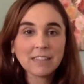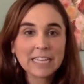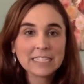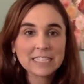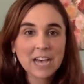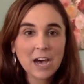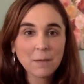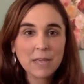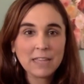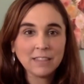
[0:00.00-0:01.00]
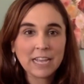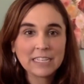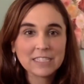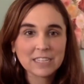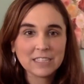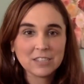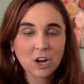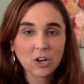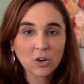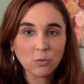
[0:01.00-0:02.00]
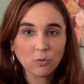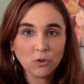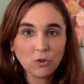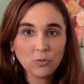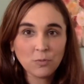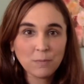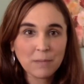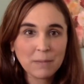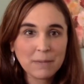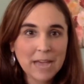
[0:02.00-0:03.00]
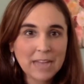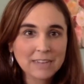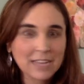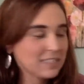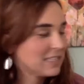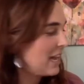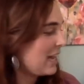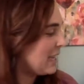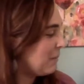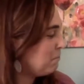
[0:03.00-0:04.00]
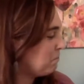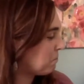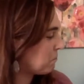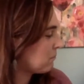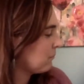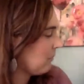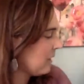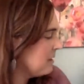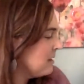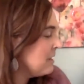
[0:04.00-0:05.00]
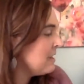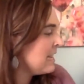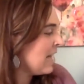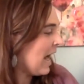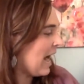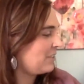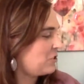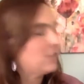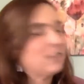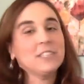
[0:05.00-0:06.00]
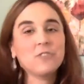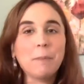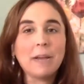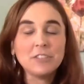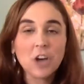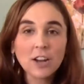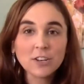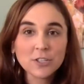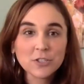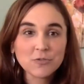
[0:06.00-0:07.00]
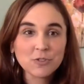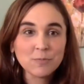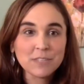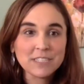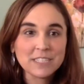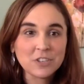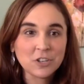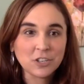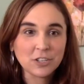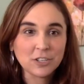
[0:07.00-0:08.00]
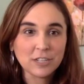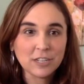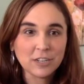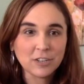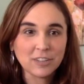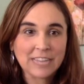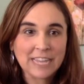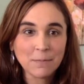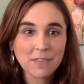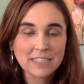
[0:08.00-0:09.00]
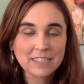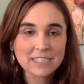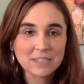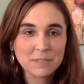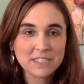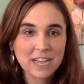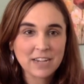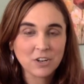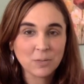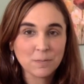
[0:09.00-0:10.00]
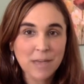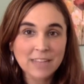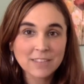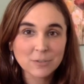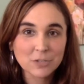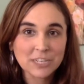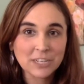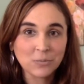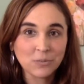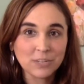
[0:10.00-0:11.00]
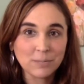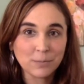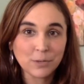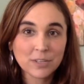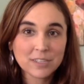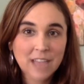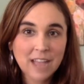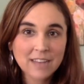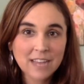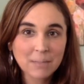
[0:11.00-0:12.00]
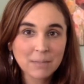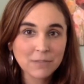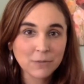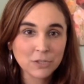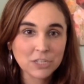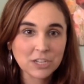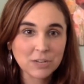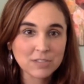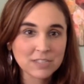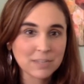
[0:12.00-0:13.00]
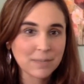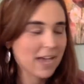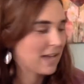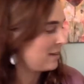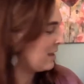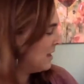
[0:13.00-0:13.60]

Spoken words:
lights up and lights a dark room, maybe at nighttime. I took this from my daughter's room. This is her lamp that sits beside her bed so she can read books at night before she goes to bed.